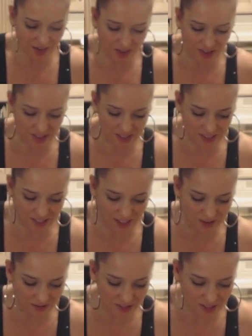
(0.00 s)
that everything's
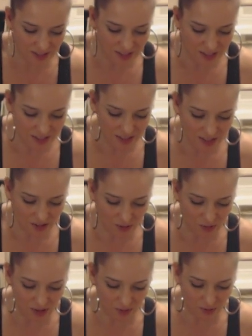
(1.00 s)
stuffed,
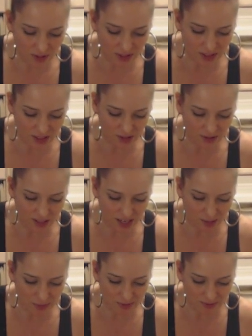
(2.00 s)
I wanna really do it
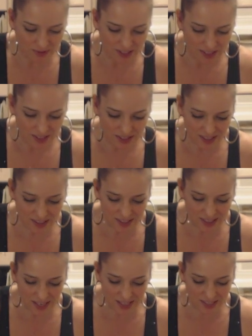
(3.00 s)
up.
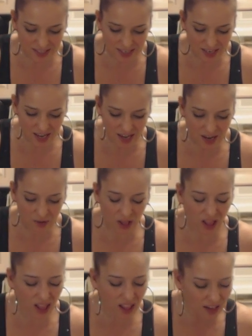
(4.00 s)
This is
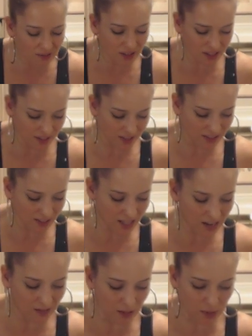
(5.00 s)
a lovely,
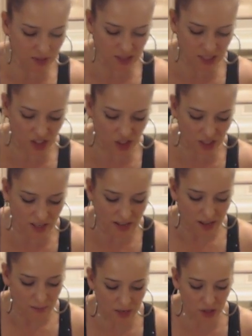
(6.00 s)
lovely
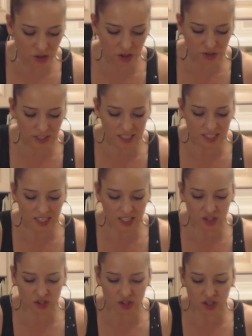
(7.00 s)
presentation. Make sure you taste
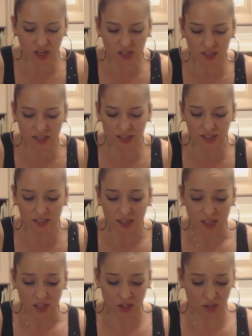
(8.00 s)
test your sauce, that
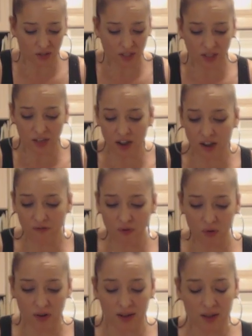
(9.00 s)
it's salty
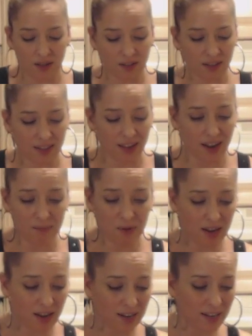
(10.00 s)
enough or anything like that.
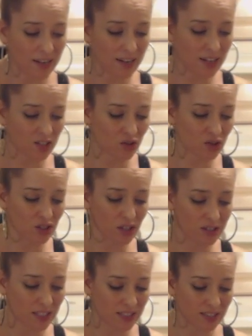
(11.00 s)
I'm not adding any extra
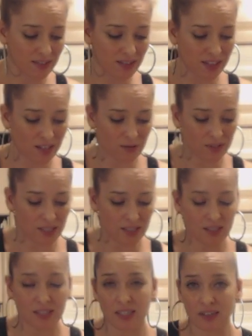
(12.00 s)
salt. I didn't think it was
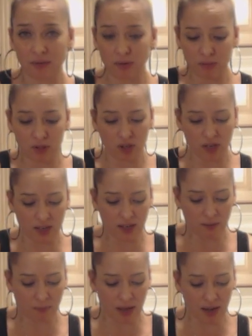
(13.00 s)
necessary. We've been trying
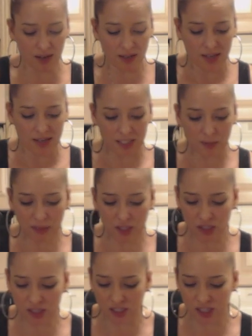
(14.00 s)
to cut back,
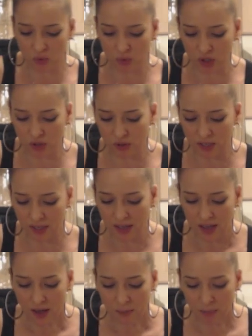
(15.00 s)
especially since we're
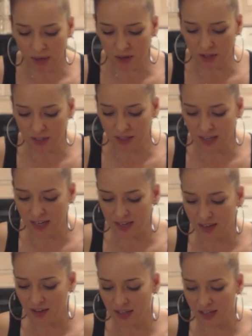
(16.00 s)
using butter
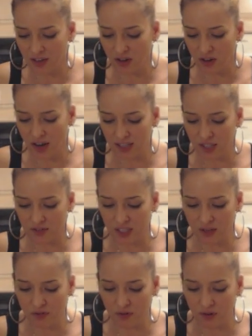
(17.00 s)
tonight and eating all kinds of
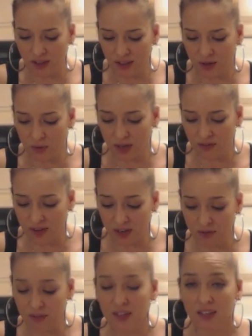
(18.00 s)
seafood. I think we have
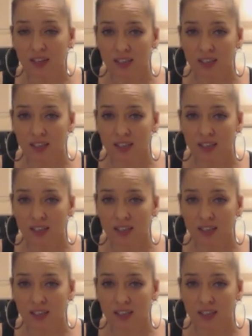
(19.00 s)
enough